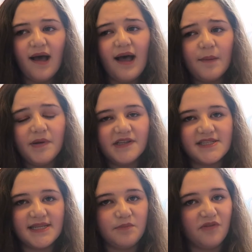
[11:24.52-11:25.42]
I
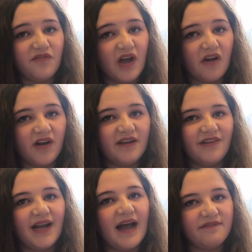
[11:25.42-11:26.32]
personally prefer it
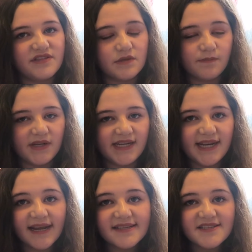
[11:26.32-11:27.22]
if I have somebody
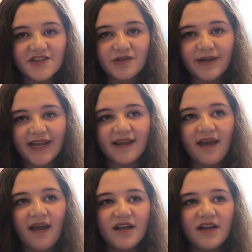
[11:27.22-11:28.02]
next to me,